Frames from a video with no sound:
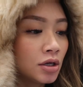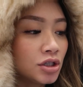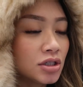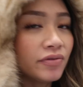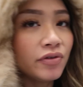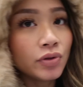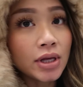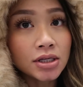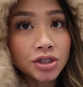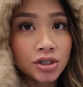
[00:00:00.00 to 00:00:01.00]
just a few
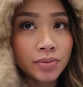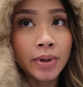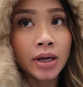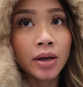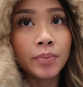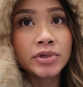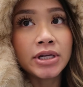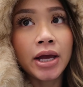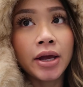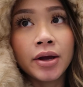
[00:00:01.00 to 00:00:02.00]
things to pick up
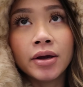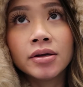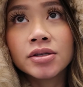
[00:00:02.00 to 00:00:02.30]
today.